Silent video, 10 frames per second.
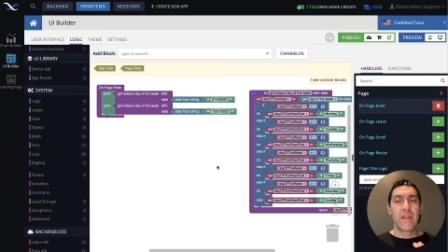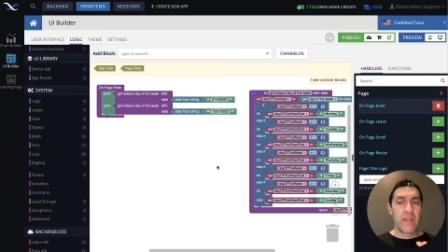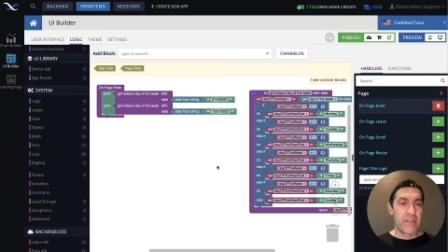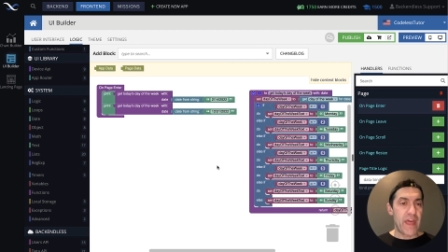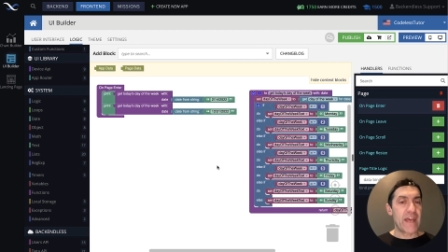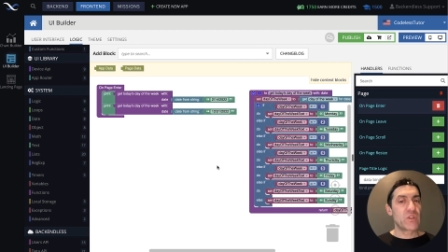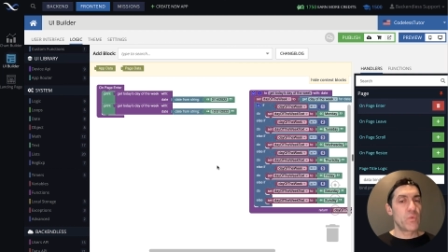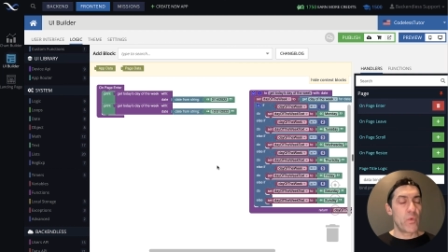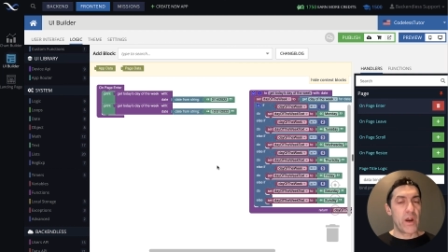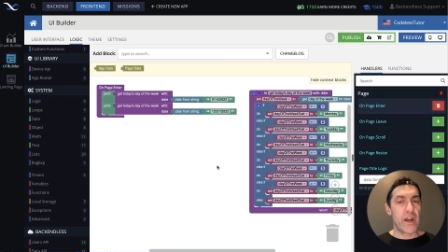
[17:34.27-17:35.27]
that's
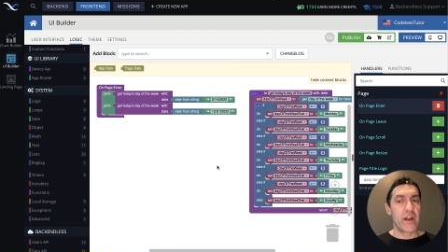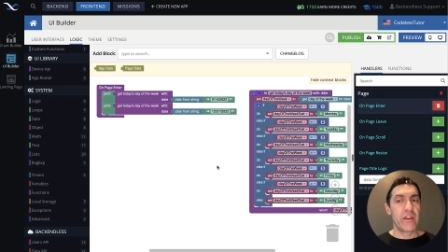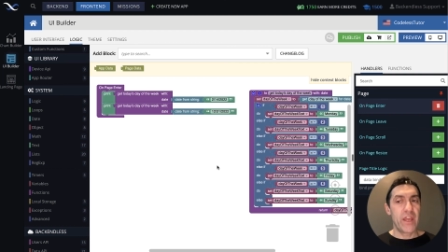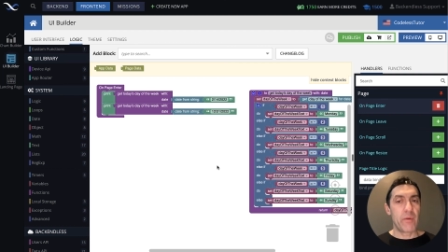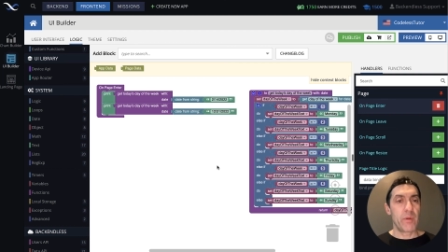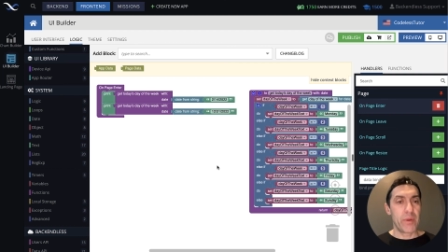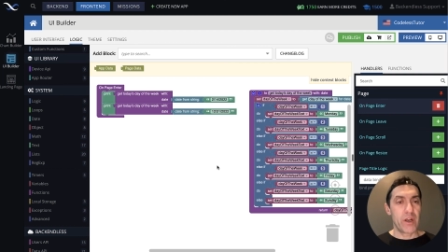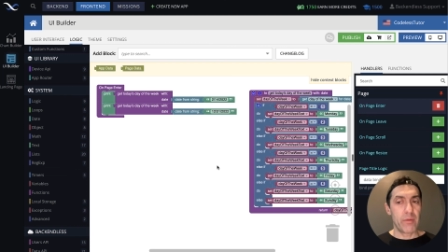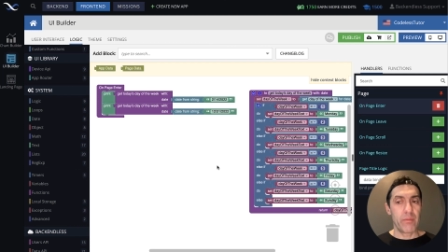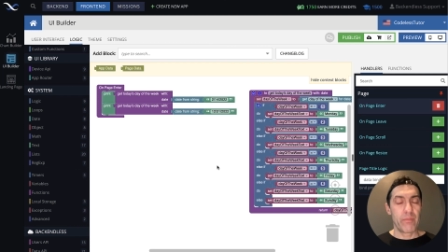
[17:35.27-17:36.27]
where they will
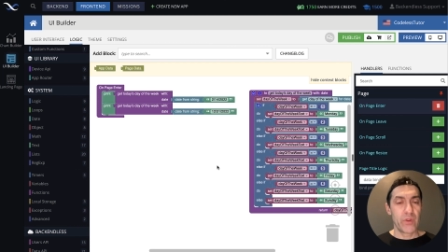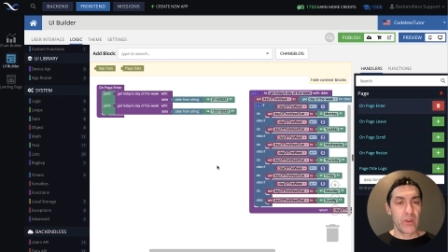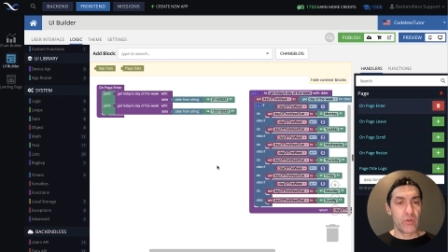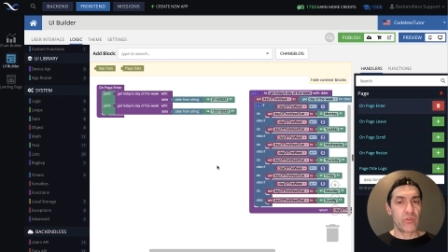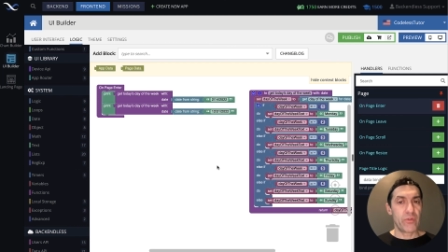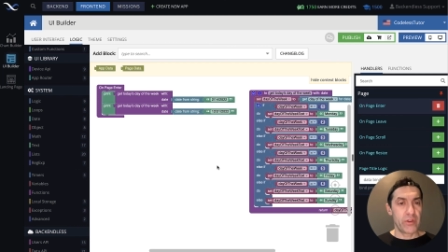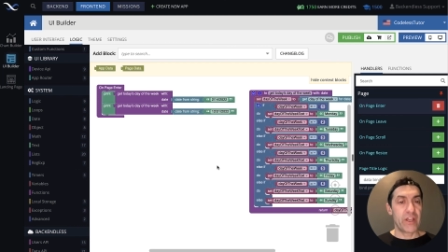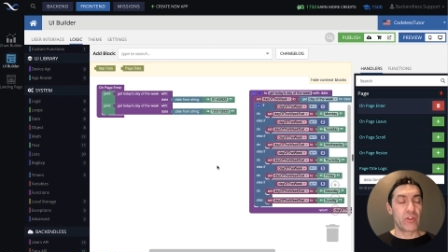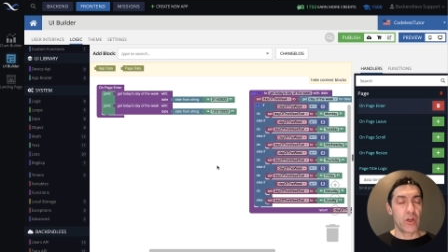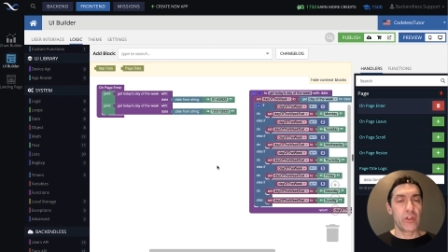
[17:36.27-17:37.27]
become useful,
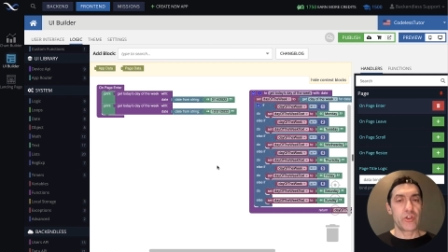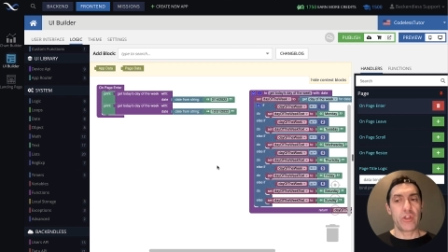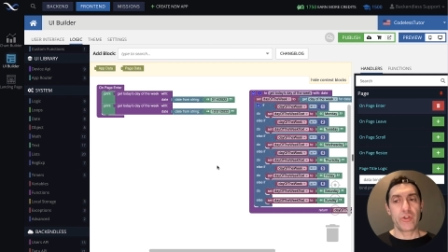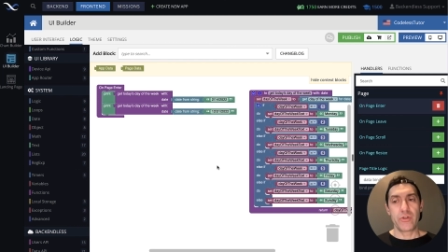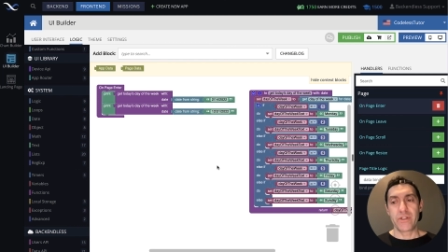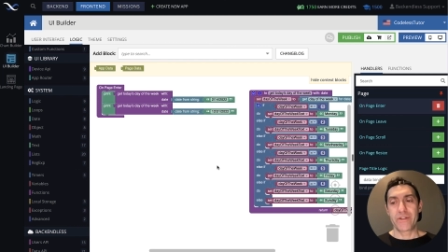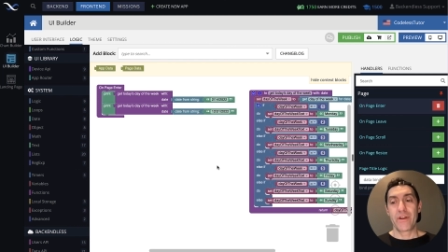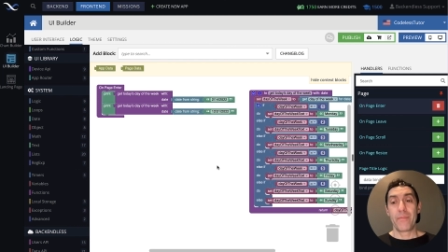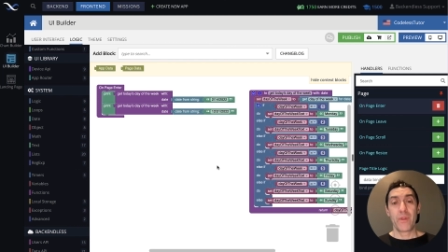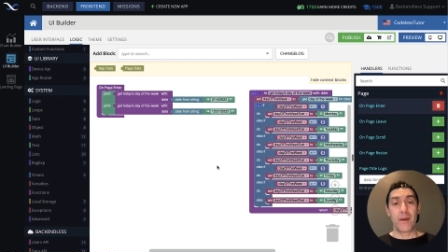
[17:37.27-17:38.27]
that knowledge that you just
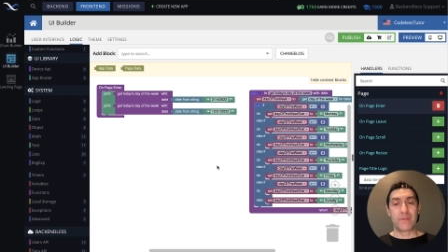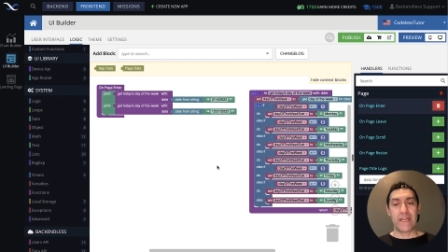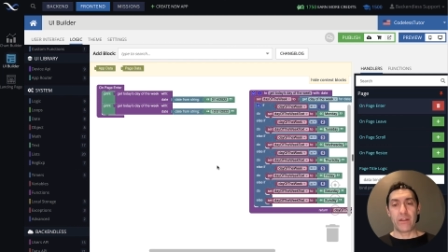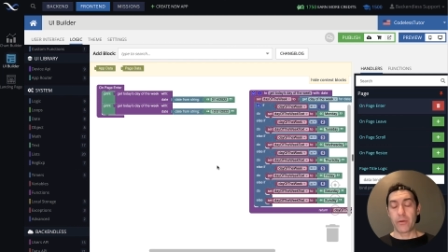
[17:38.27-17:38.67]
obtained.